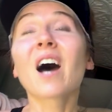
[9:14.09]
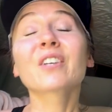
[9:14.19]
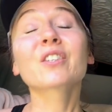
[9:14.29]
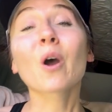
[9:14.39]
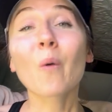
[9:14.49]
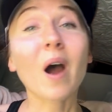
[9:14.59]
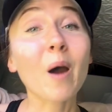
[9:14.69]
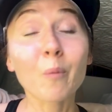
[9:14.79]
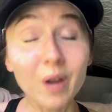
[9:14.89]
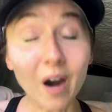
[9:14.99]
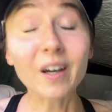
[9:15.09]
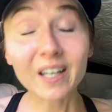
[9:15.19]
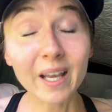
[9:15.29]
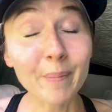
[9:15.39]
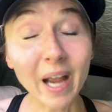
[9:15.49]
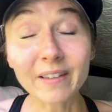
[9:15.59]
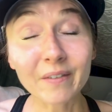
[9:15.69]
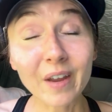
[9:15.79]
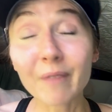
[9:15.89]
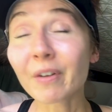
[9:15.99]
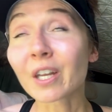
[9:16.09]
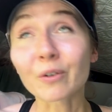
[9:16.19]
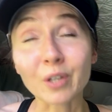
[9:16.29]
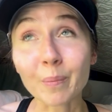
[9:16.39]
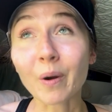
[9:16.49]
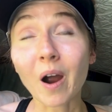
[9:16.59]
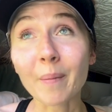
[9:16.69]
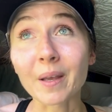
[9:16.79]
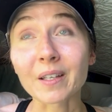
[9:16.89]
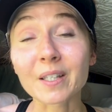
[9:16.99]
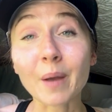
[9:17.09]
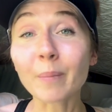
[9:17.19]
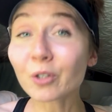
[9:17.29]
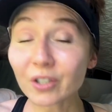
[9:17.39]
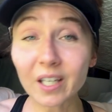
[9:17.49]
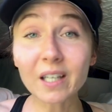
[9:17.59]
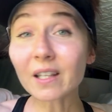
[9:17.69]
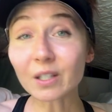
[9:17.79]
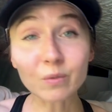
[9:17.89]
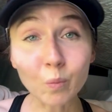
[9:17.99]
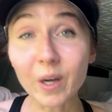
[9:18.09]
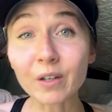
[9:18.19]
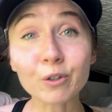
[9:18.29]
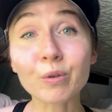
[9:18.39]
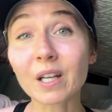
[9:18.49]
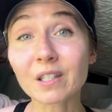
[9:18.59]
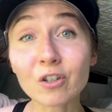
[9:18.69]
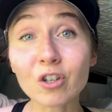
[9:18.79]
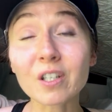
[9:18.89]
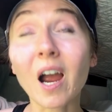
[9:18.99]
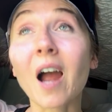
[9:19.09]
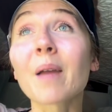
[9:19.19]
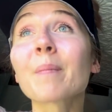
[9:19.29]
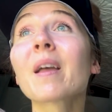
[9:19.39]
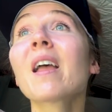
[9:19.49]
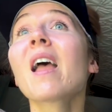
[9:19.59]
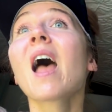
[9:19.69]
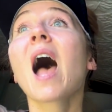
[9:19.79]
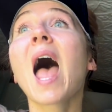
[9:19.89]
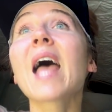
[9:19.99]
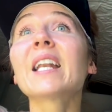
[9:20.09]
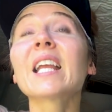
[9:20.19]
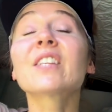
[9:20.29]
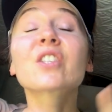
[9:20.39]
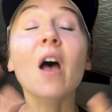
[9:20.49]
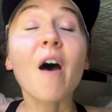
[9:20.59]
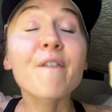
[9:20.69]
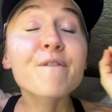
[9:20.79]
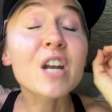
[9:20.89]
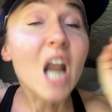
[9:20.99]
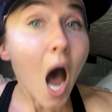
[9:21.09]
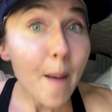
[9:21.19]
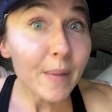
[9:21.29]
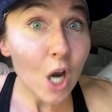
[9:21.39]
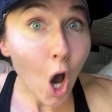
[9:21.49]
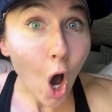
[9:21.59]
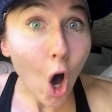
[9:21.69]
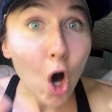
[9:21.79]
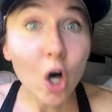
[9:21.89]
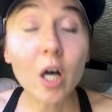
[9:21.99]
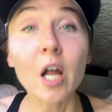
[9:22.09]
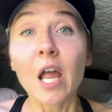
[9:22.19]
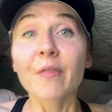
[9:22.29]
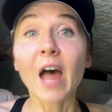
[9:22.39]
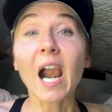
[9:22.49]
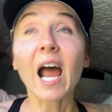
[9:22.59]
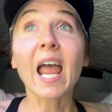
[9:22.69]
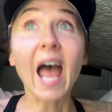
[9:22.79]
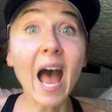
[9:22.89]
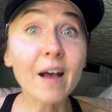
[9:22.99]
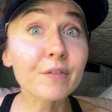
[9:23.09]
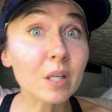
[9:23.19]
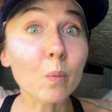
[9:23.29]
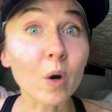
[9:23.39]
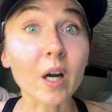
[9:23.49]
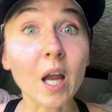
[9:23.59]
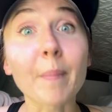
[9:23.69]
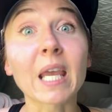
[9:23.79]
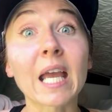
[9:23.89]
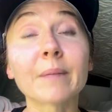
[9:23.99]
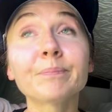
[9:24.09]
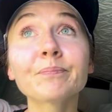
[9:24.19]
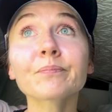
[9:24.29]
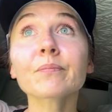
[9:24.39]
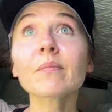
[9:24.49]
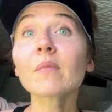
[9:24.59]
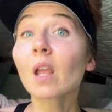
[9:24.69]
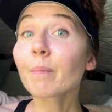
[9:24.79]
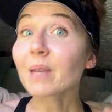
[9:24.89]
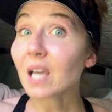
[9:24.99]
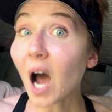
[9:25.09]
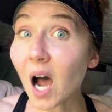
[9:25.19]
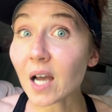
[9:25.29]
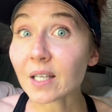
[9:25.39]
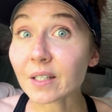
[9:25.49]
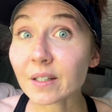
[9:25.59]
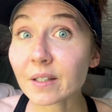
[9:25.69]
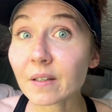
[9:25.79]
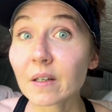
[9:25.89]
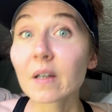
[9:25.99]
So we are going to get back to van videos, I promise. I'm just like in this weird transition time, and it's phenomenal that I have some work coming in because